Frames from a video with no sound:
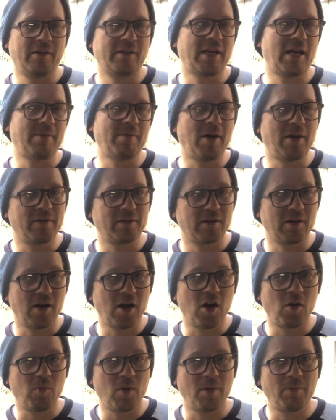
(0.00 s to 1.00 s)
came out of the
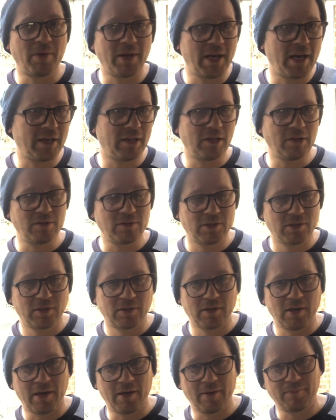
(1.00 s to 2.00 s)
car when we had those
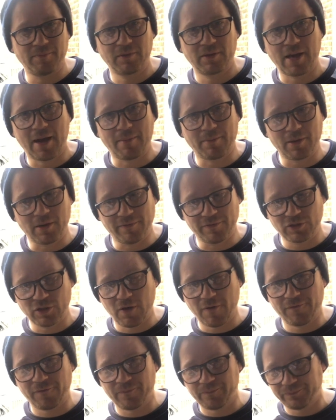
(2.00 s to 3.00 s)
cam covers
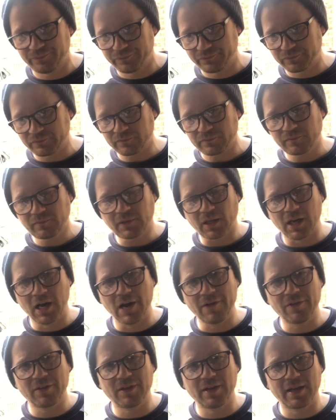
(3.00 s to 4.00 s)
off.
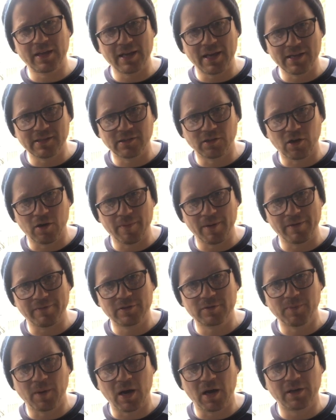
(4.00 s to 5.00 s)
Other thing is I've got a bit
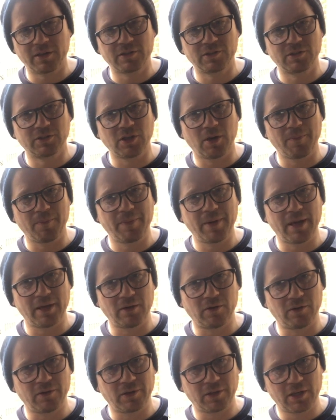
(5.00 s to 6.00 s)
of spark
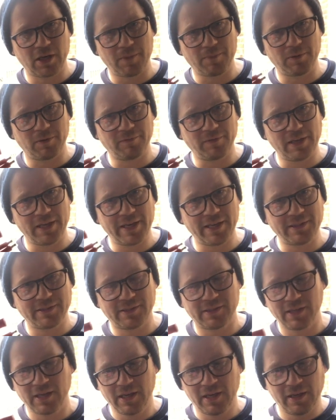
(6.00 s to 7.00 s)
jumping on a couple of
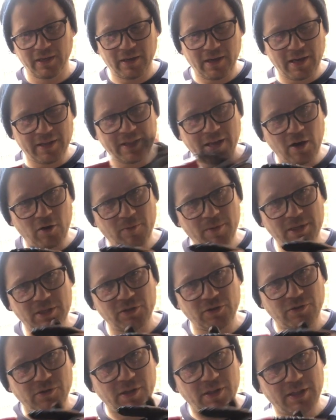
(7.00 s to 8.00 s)
leads, and that will be
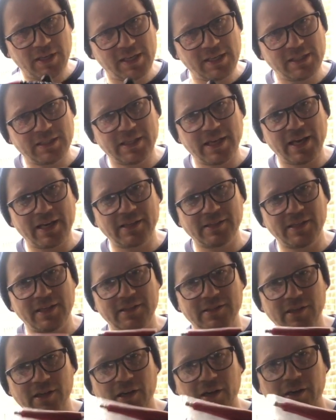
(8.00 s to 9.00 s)
due to these things.
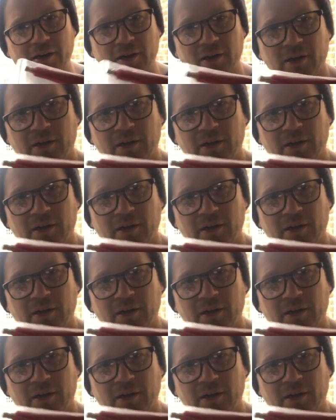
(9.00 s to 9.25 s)
These are